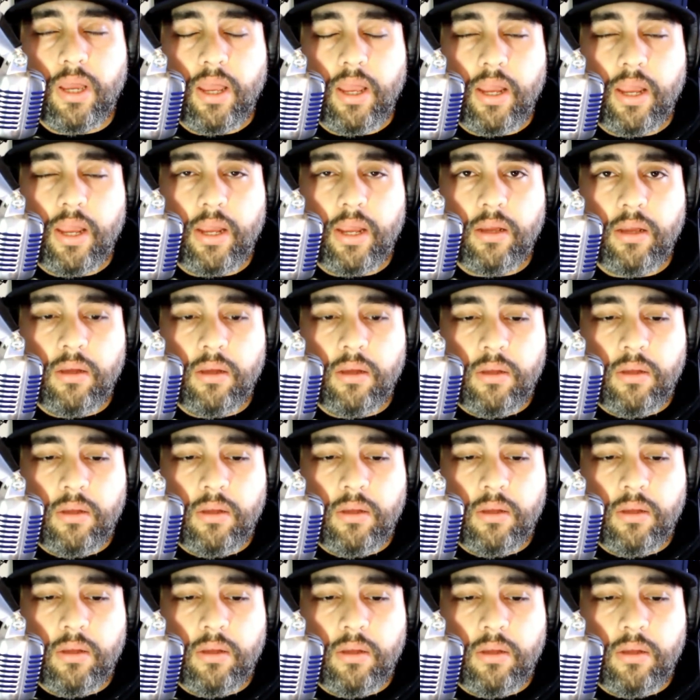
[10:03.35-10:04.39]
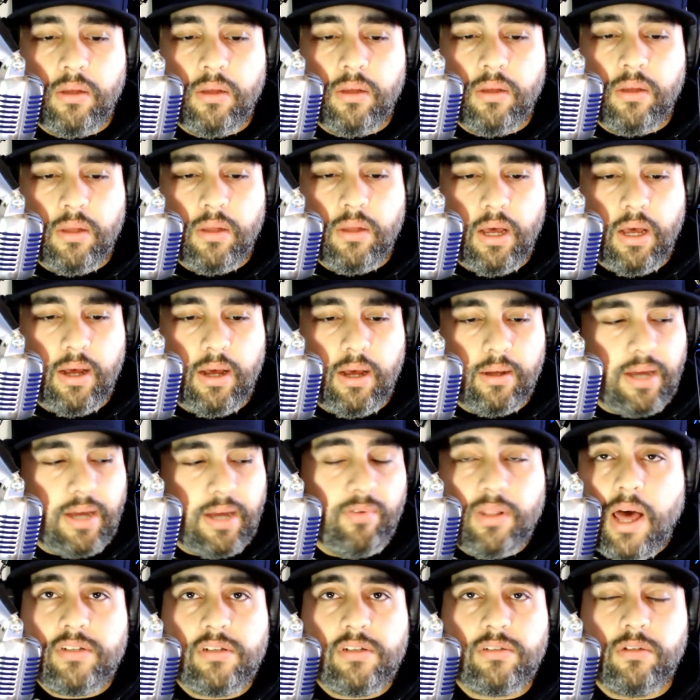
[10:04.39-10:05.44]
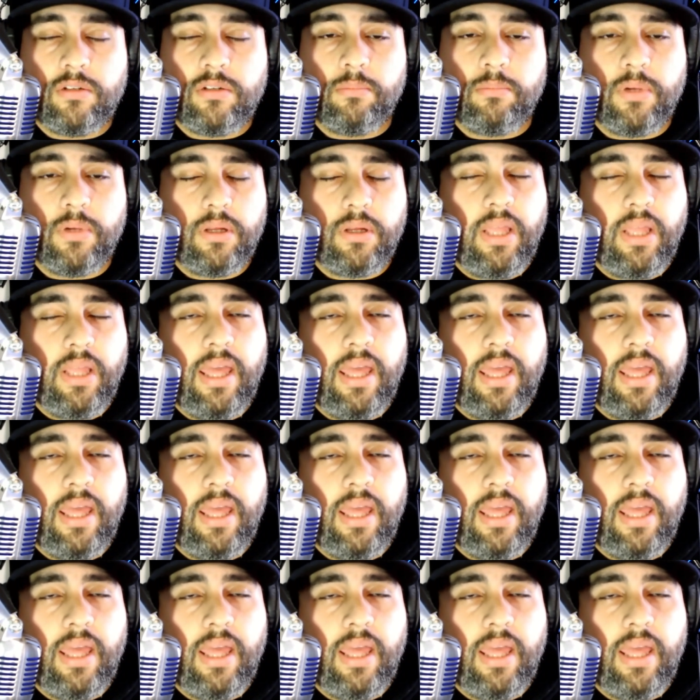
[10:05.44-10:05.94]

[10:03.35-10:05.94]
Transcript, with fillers: a uh, kind of a lottery system